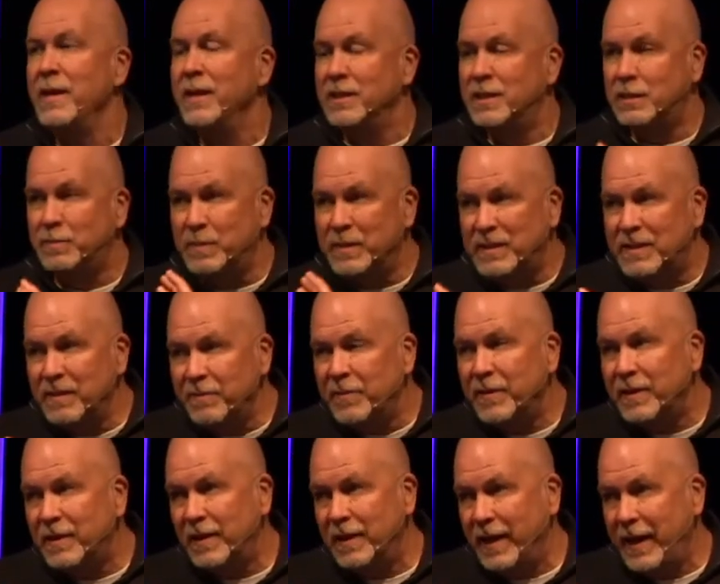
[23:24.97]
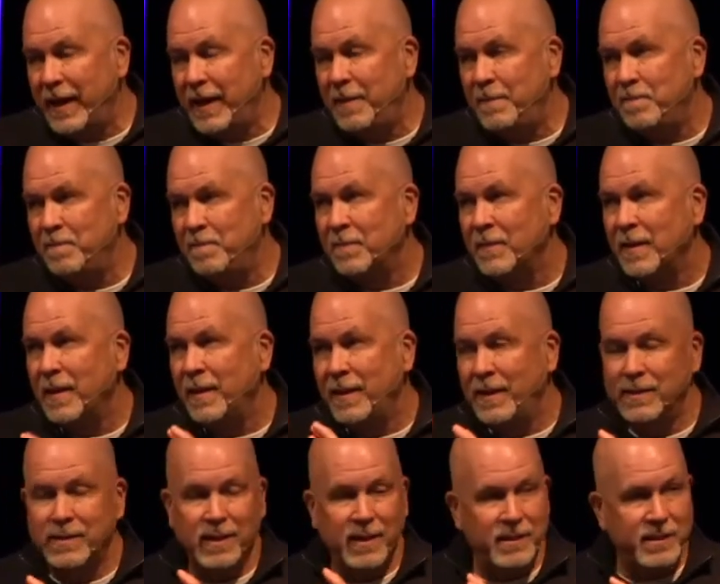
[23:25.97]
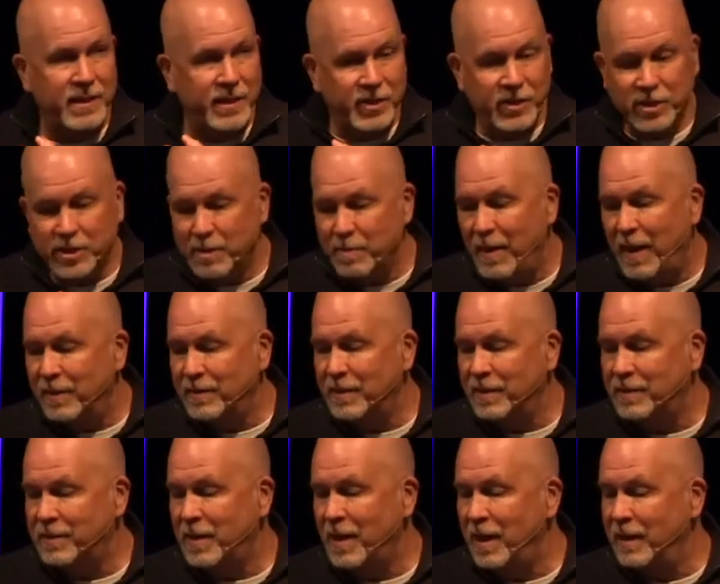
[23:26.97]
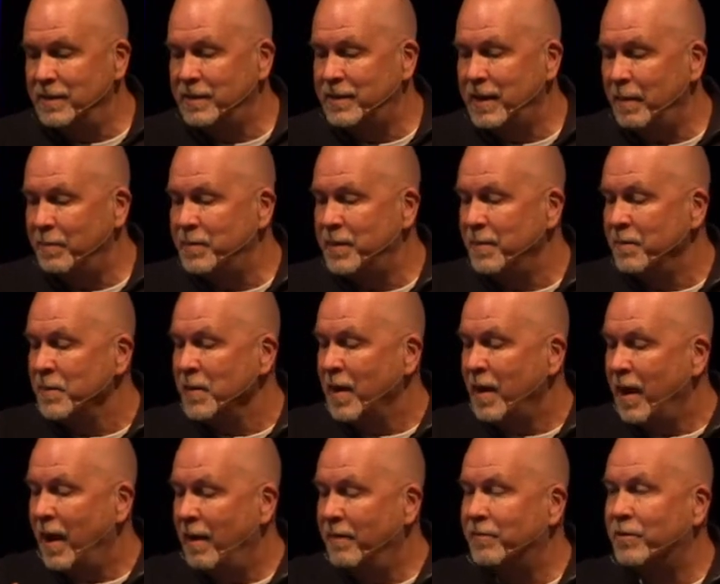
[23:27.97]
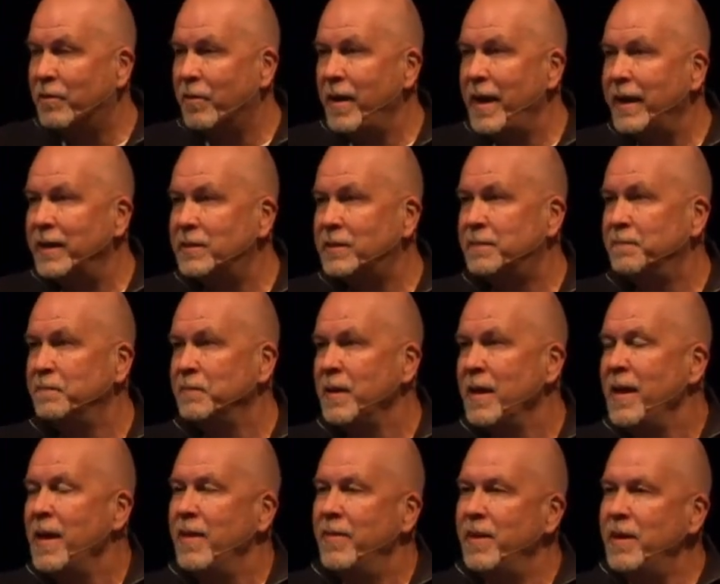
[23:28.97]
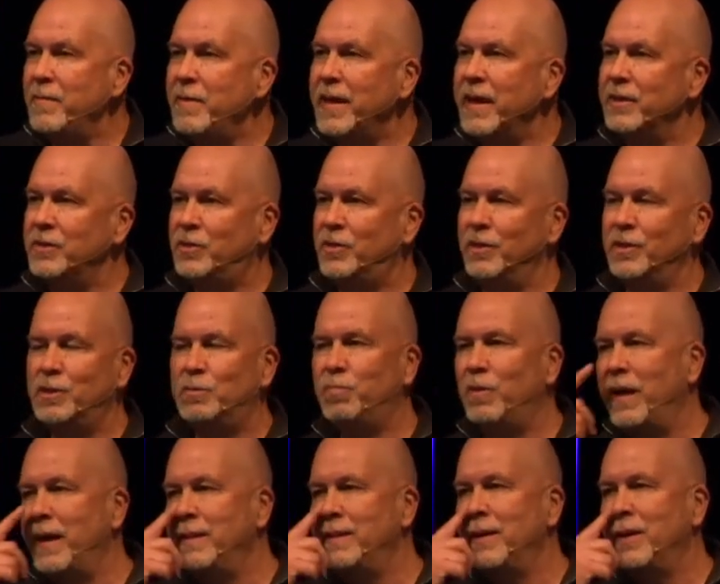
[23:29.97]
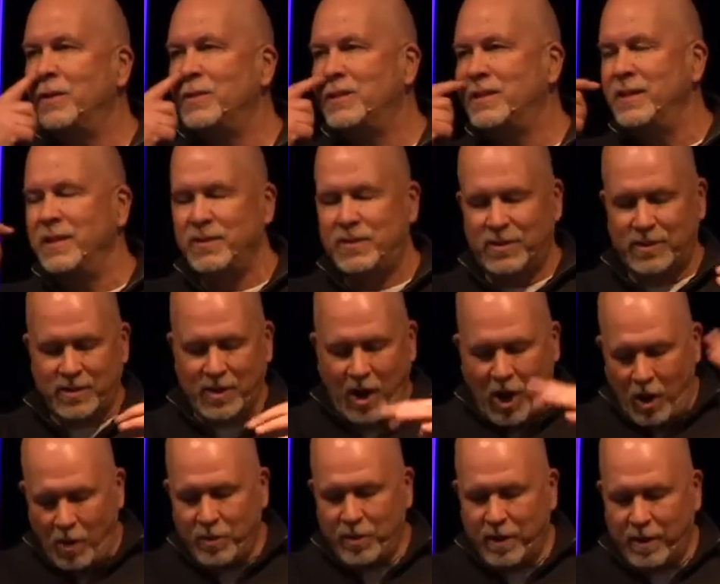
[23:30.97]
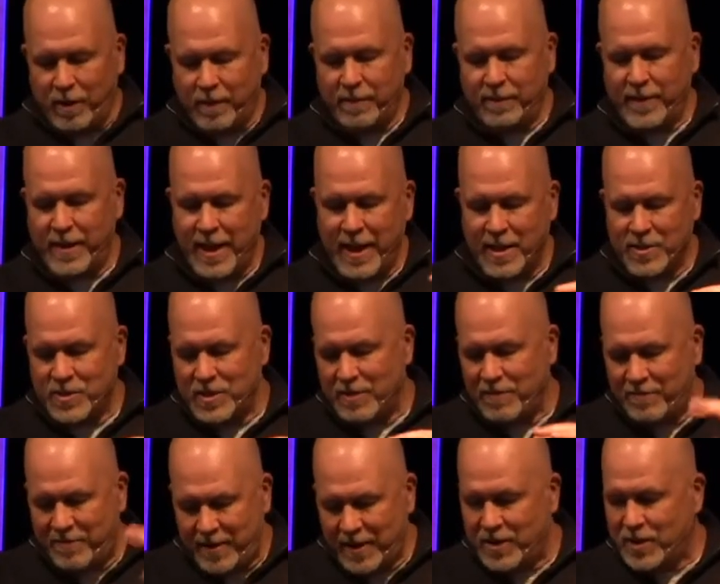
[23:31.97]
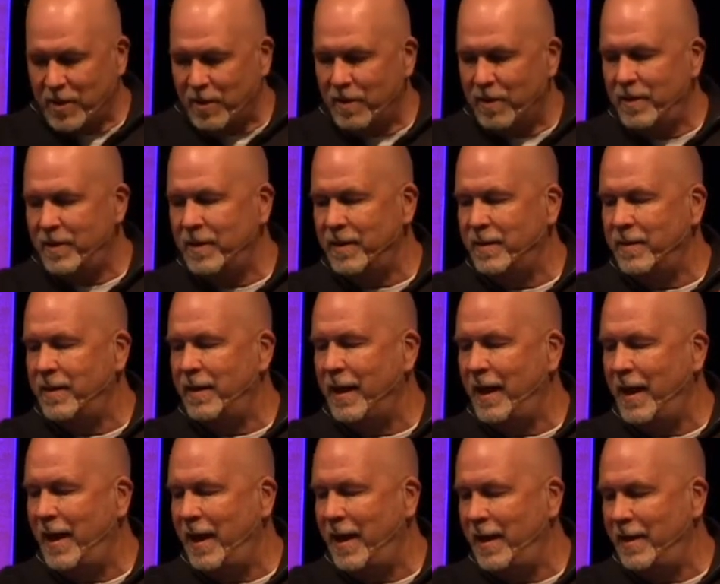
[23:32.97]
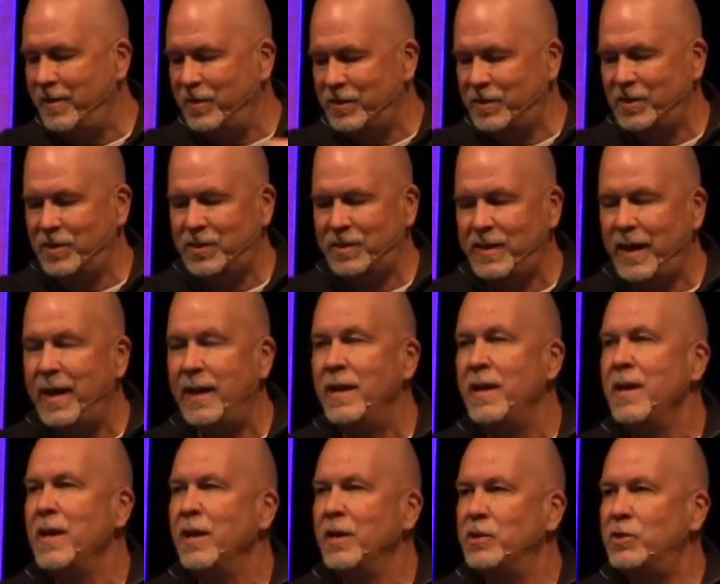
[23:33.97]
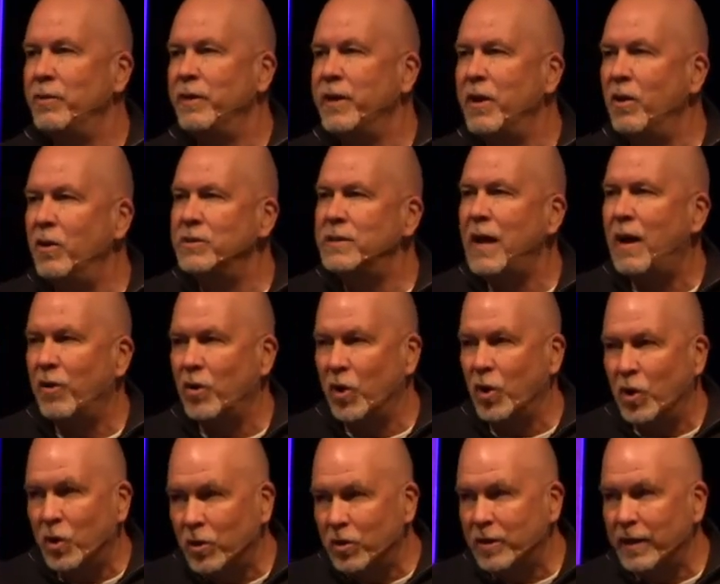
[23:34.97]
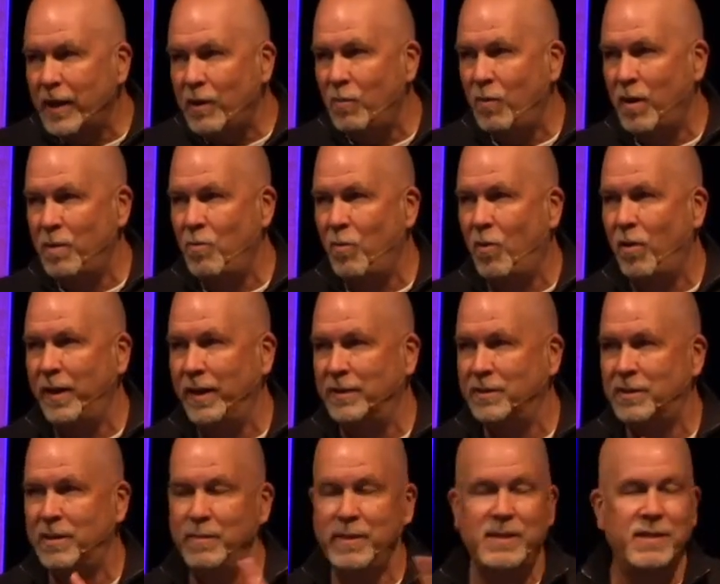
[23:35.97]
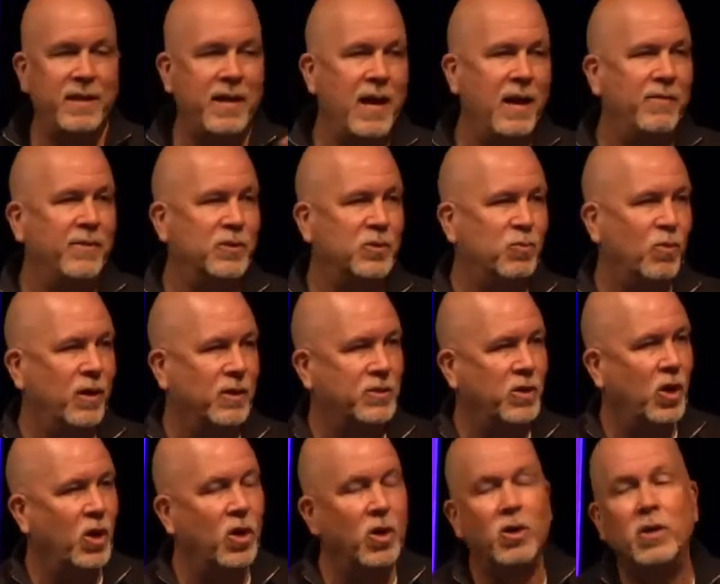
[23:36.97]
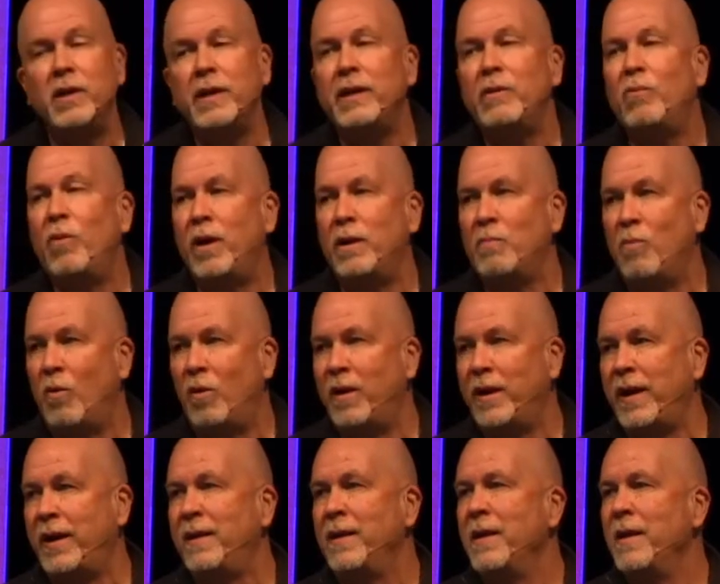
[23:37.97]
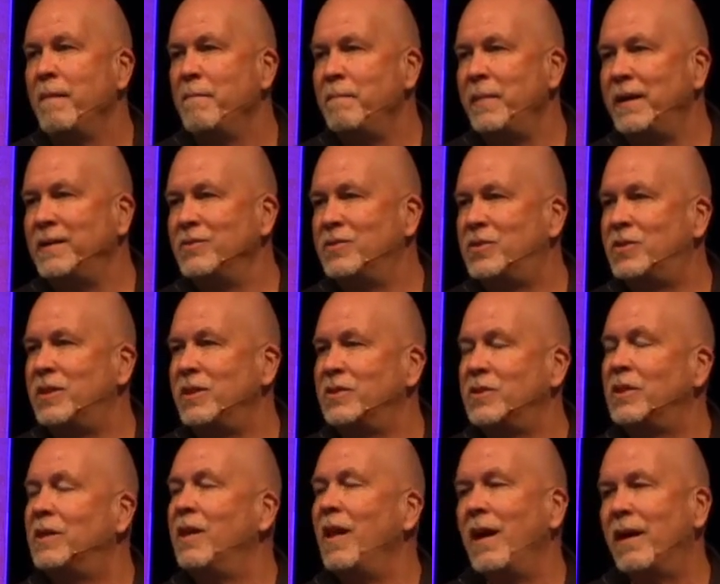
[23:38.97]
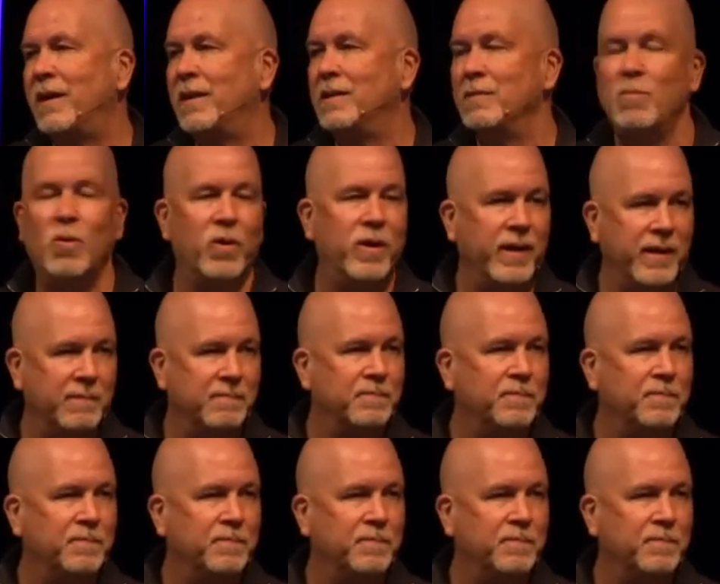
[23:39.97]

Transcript: Specifically, he's going to teach us about this concept of grace. Then he begins to explain there's this owner, he has a vineyard and uh, this estate. So he goes out early one morning. So let me tell you how this works. Early one morning means six o'clock in the morning.